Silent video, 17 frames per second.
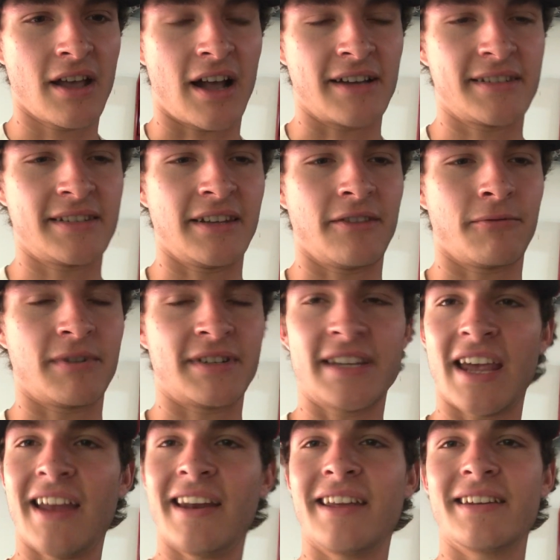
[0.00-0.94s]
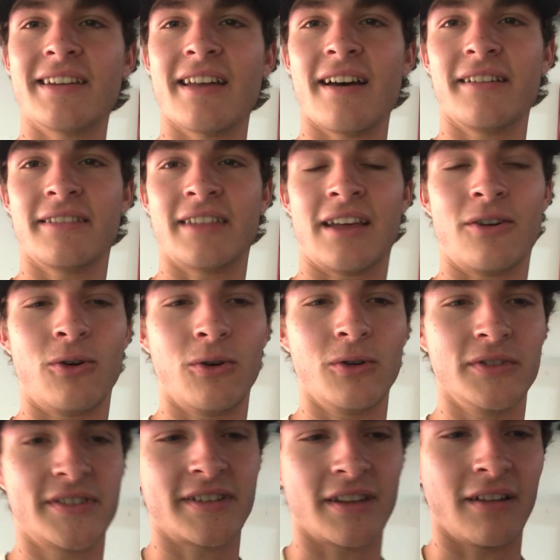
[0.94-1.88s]
I see the retaining nut that
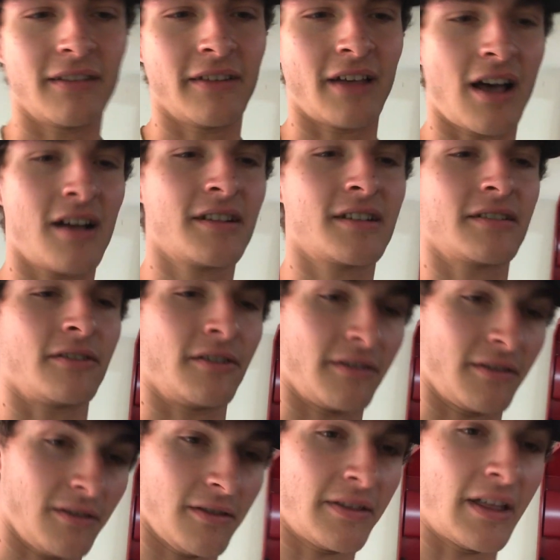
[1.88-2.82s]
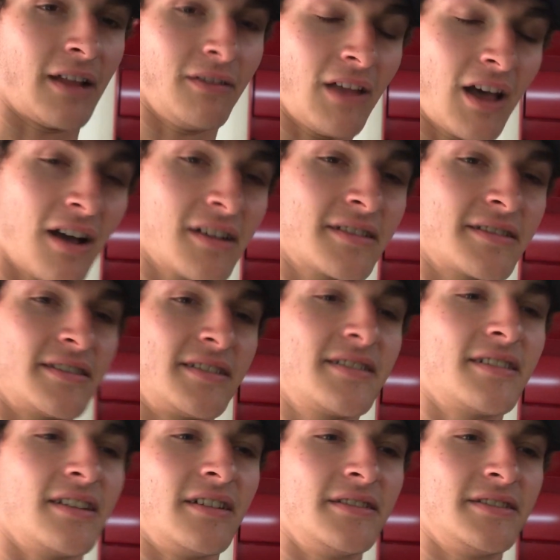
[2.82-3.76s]
holds the lock, or that locks the
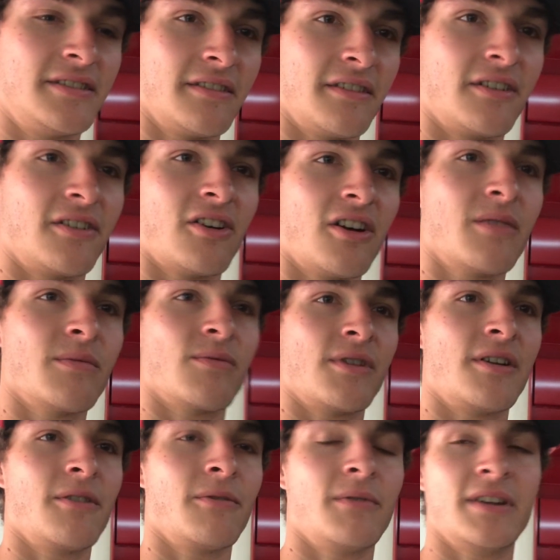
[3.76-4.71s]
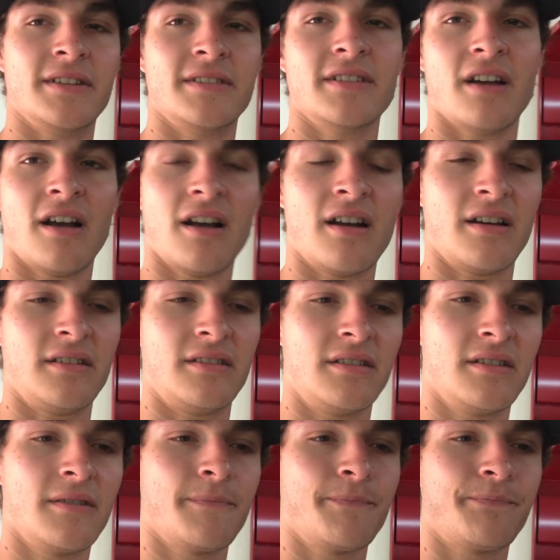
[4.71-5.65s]
stud to the carburetor when it's
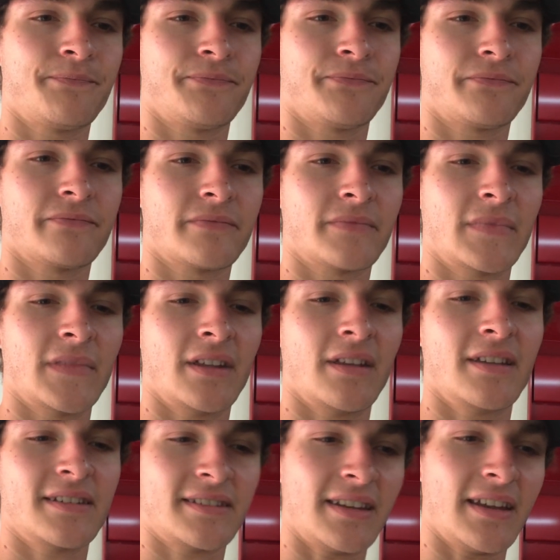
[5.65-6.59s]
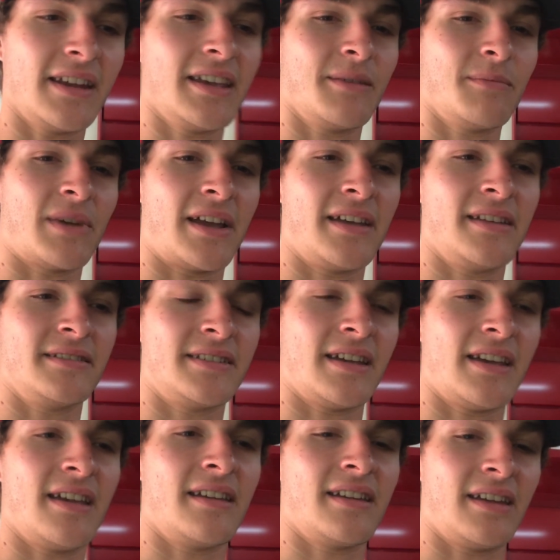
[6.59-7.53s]
on, sitting in my
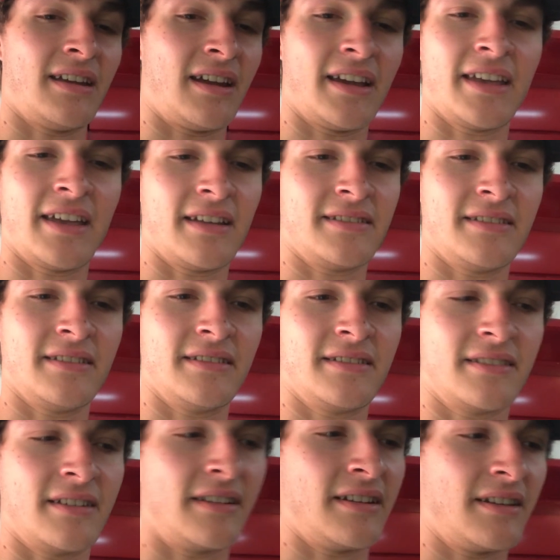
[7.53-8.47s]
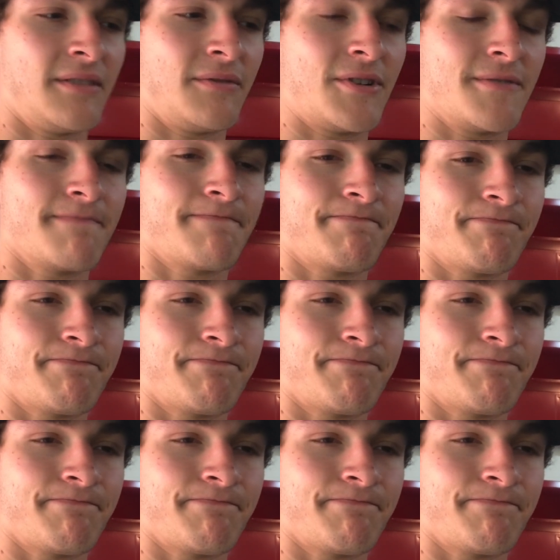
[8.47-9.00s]
intake, and I can't see the stud anywhere.